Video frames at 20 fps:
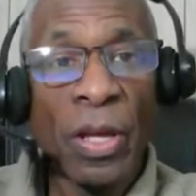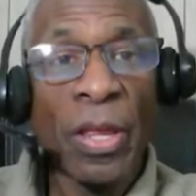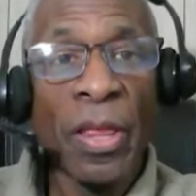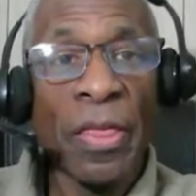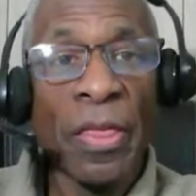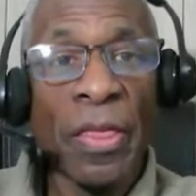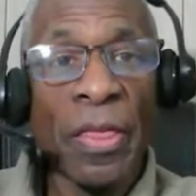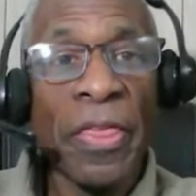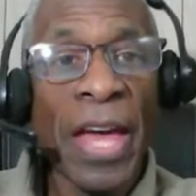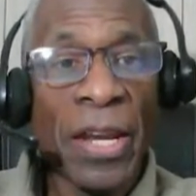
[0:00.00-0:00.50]

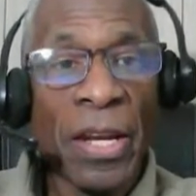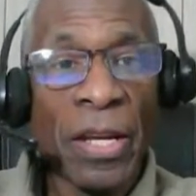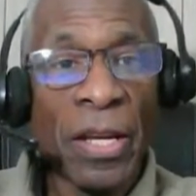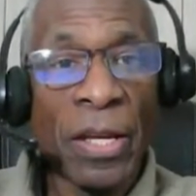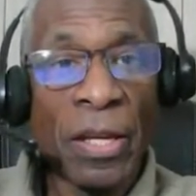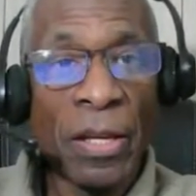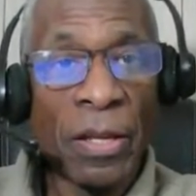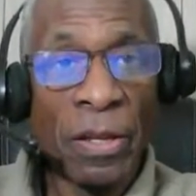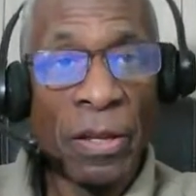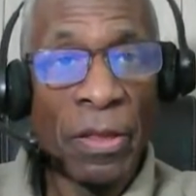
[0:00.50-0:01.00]
that
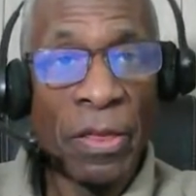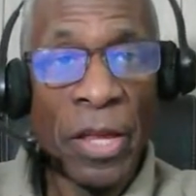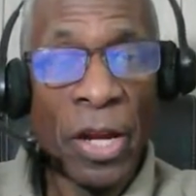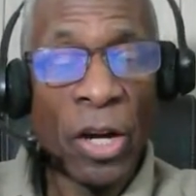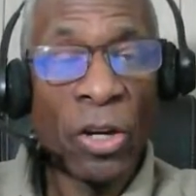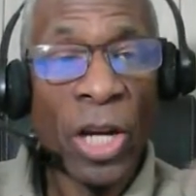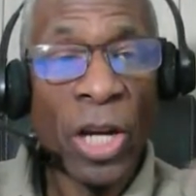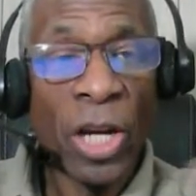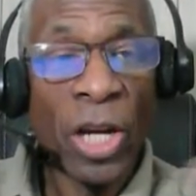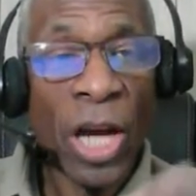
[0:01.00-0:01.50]

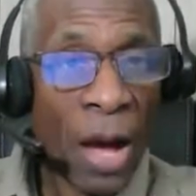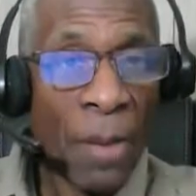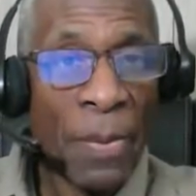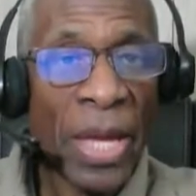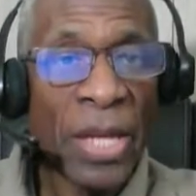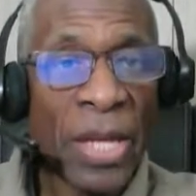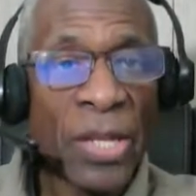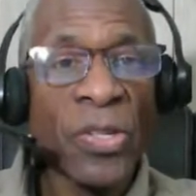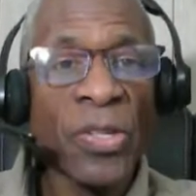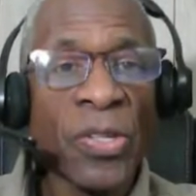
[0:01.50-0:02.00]
their
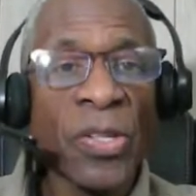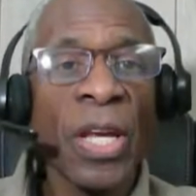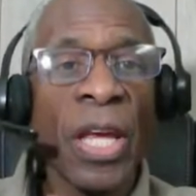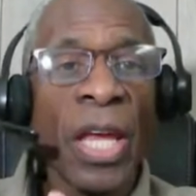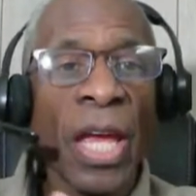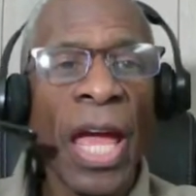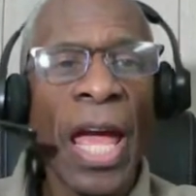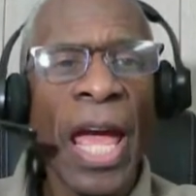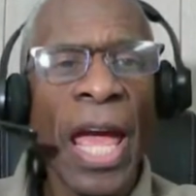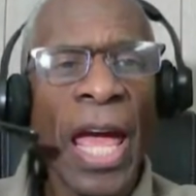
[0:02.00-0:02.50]
comments
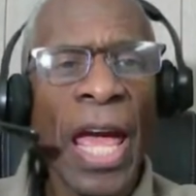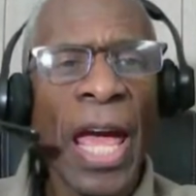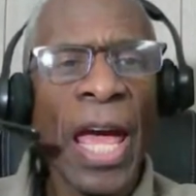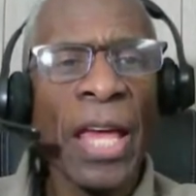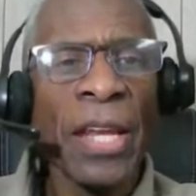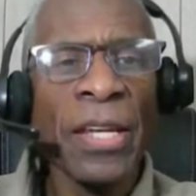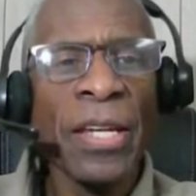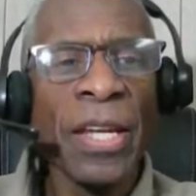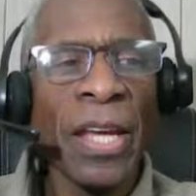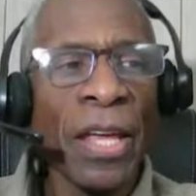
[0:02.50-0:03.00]

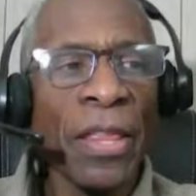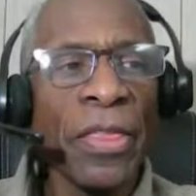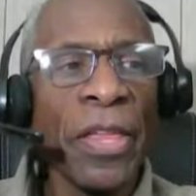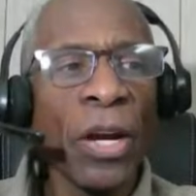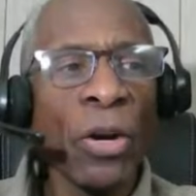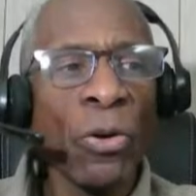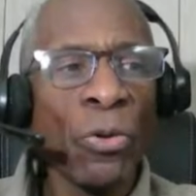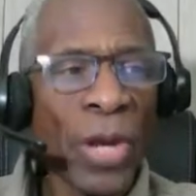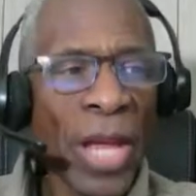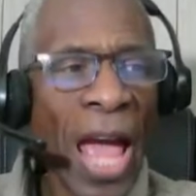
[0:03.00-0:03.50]
and
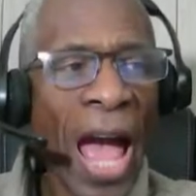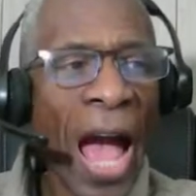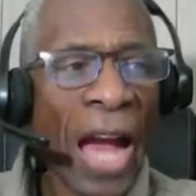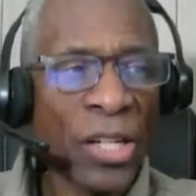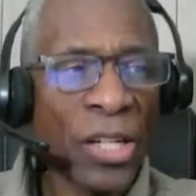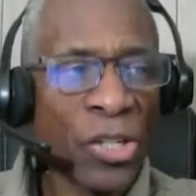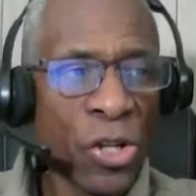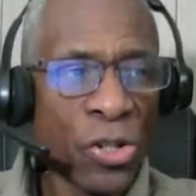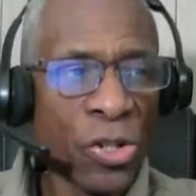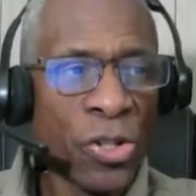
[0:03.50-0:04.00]
their
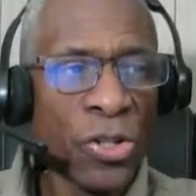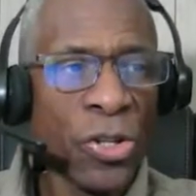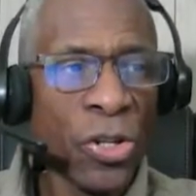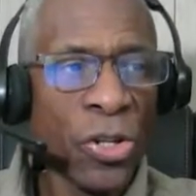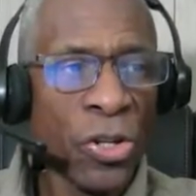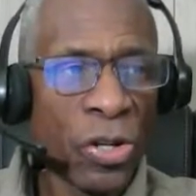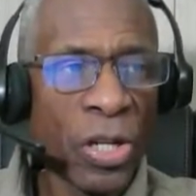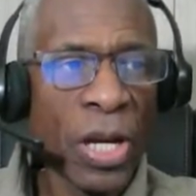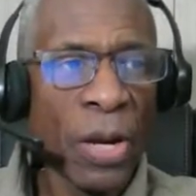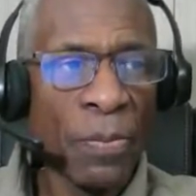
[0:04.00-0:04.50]
reactions to
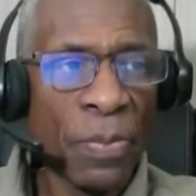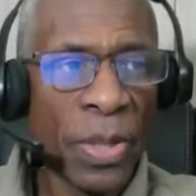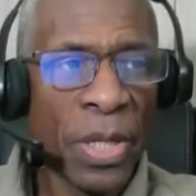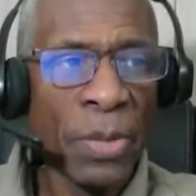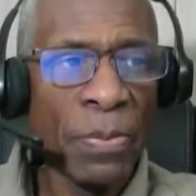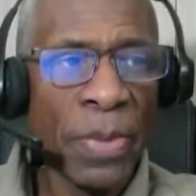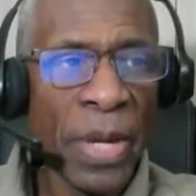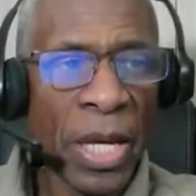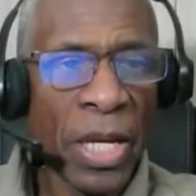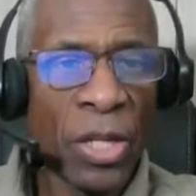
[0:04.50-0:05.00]
your
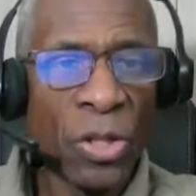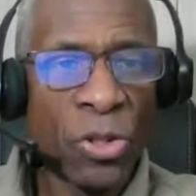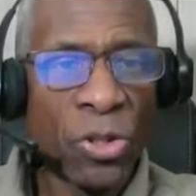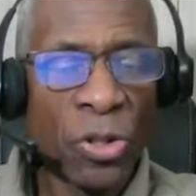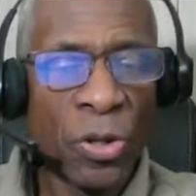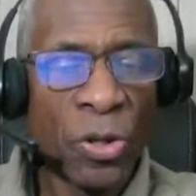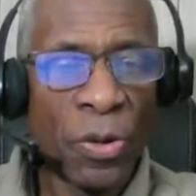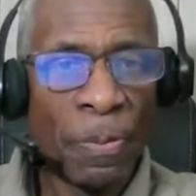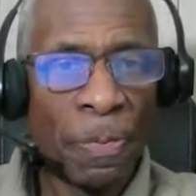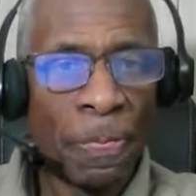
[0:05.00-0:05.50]
company
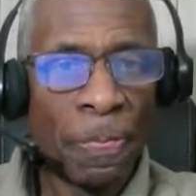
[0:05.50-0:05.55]
page.